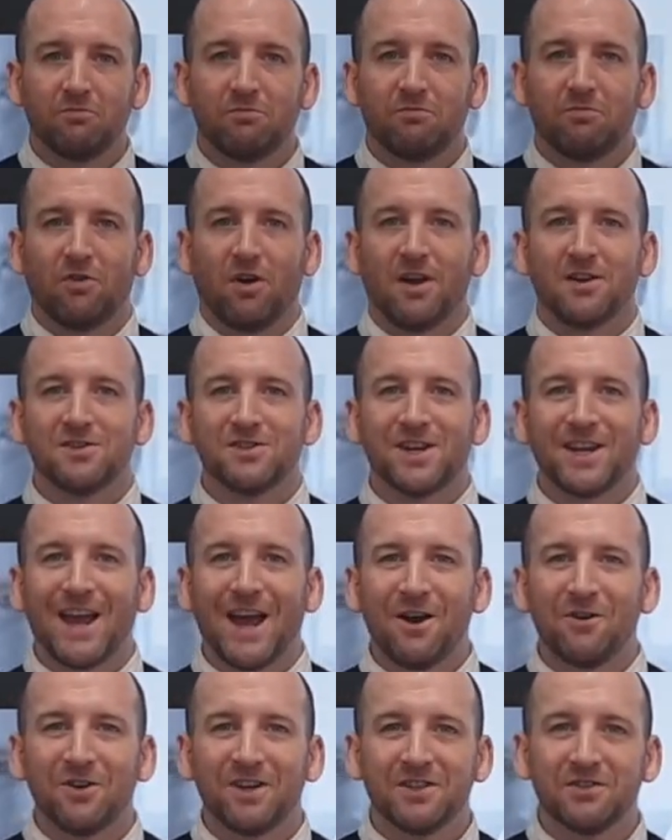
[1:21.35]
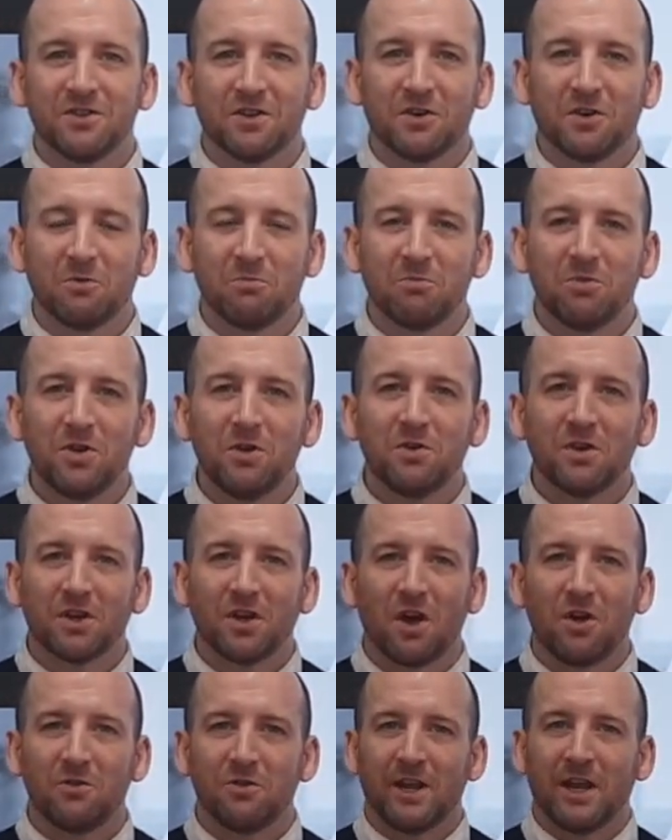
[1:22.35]
branching out into computer
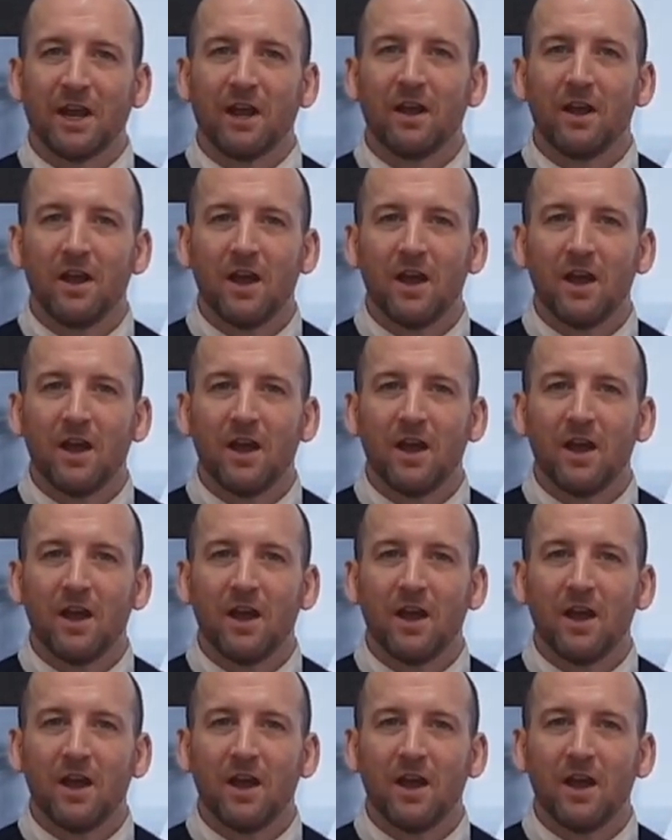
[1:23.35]
coding.